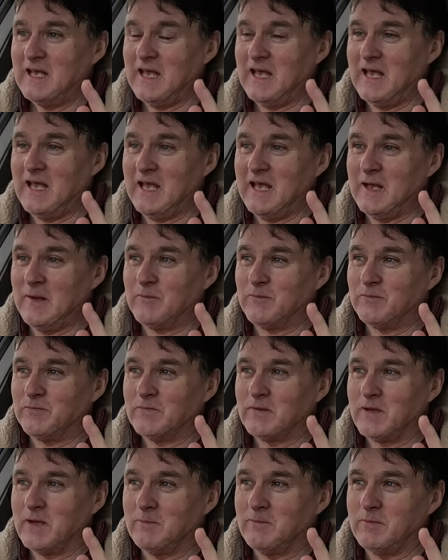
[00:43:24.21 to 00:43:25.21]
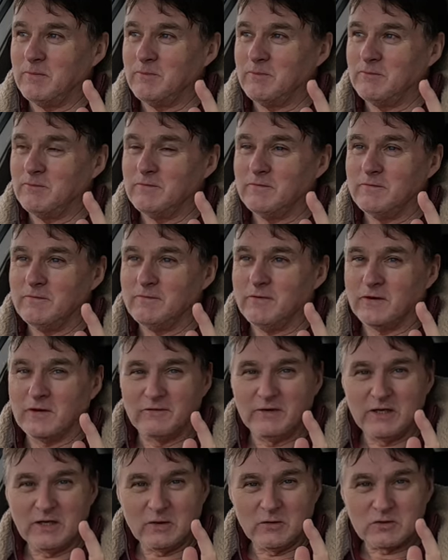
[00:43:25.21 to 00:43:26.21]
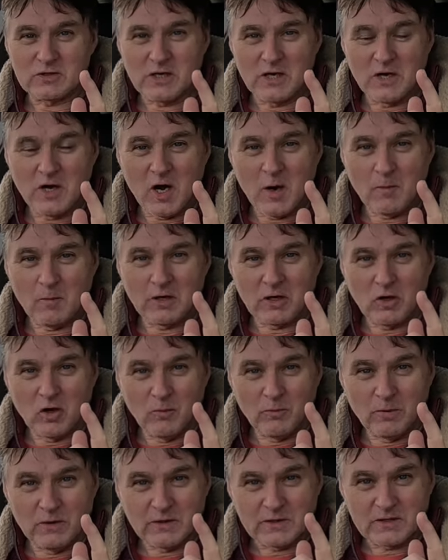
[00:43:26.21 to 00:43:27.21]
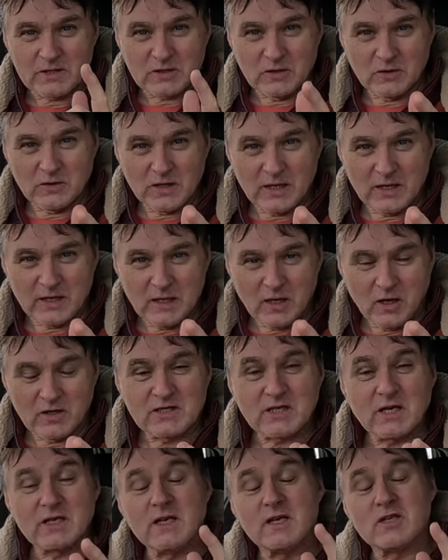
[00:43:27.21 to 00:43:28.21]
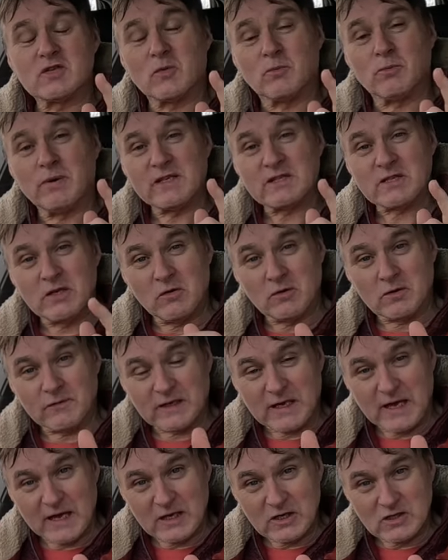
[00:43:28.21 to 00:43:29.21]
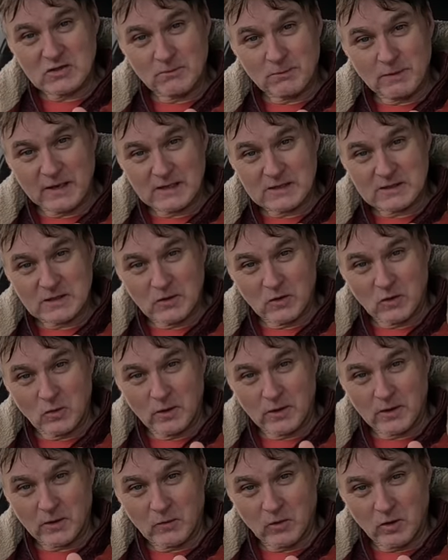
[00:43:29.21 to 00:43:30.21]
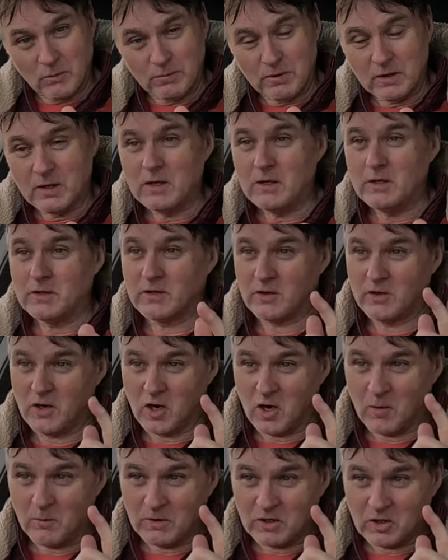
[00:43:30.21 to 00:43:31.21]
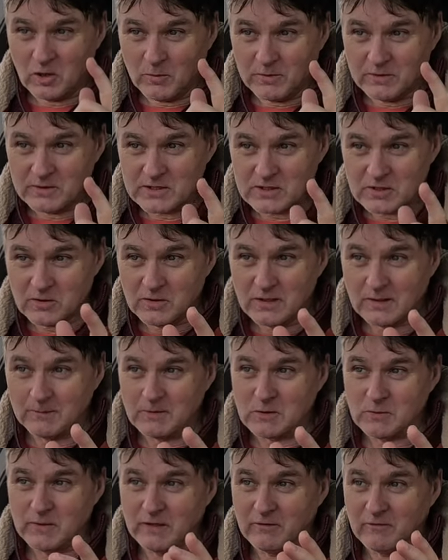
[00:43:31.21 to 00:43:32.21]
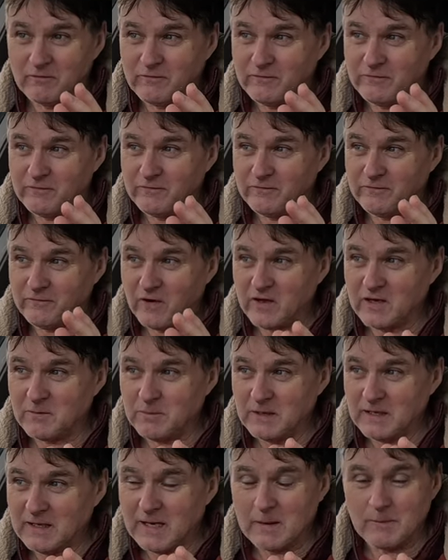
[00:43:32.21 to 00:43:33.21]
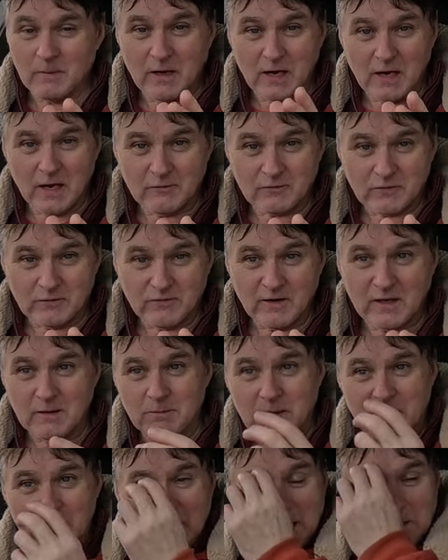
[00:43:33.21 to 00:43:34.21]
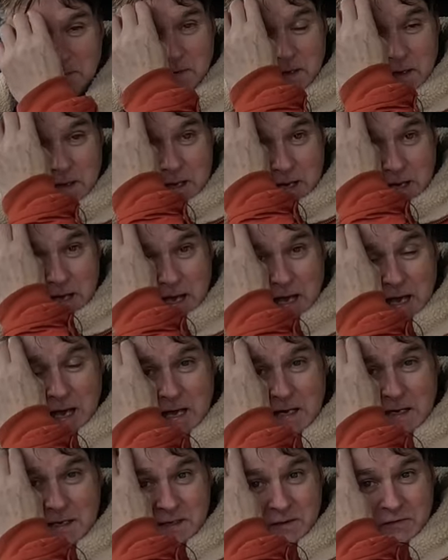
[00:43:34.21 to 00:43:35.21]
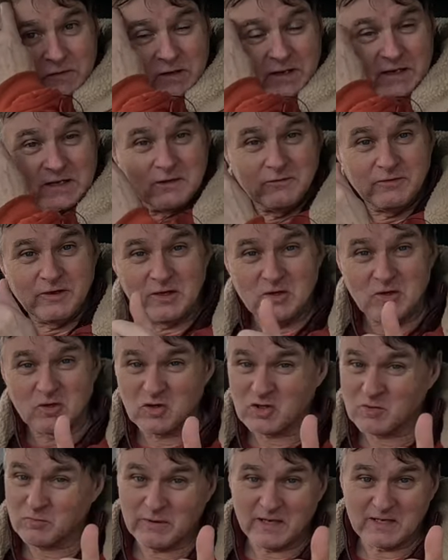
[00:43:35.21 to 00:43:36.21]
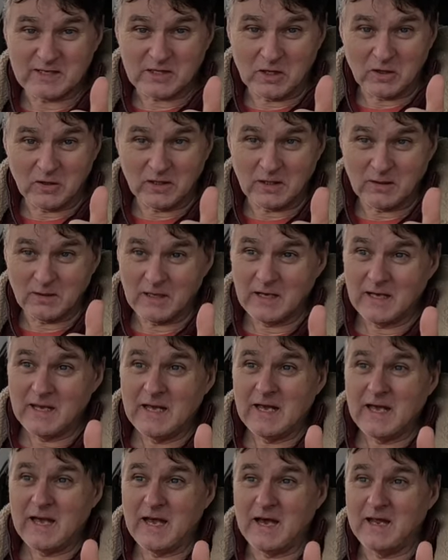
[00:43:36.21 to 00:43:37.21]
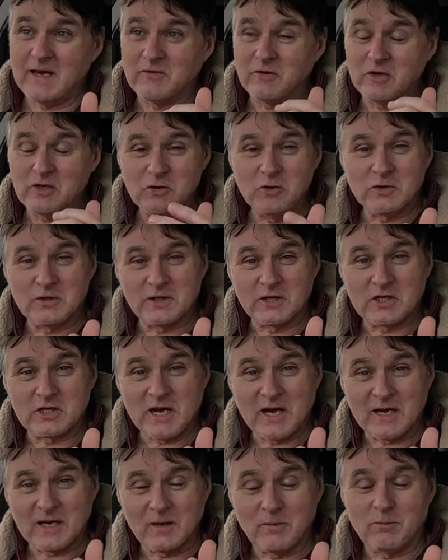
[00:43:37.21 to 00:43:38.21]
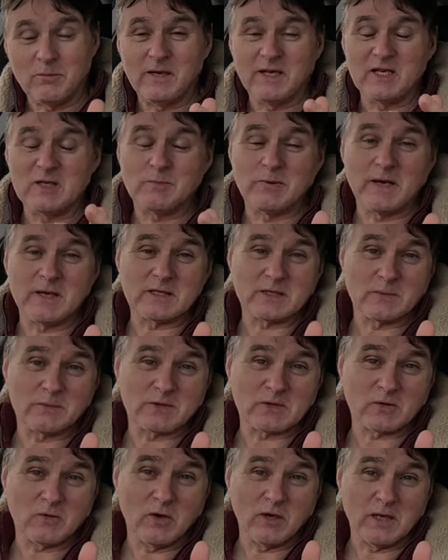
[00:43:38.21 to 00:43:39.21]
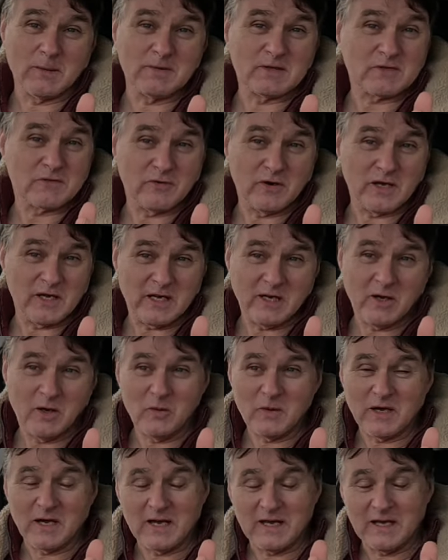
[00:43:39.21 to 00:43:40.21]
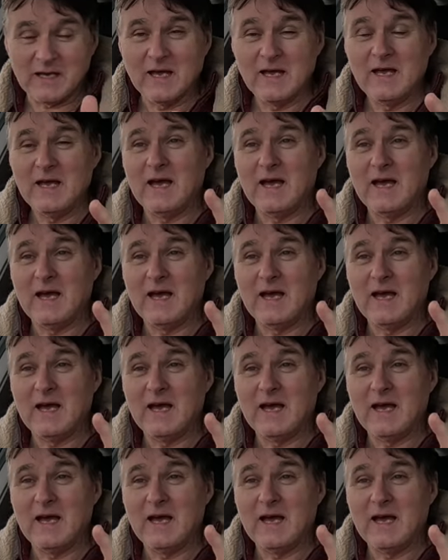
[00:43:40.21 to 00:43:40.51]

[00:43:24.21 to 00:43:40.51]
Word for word: Uh, for the videos normally up on a Sunday, so press the notification bell to know when they're up. They're normally up on a Sunday between 5 p.m. and after 5 p.m. And if you like the video, just press the like. And if you're new to the channel, please press subscribe. It's free, okay?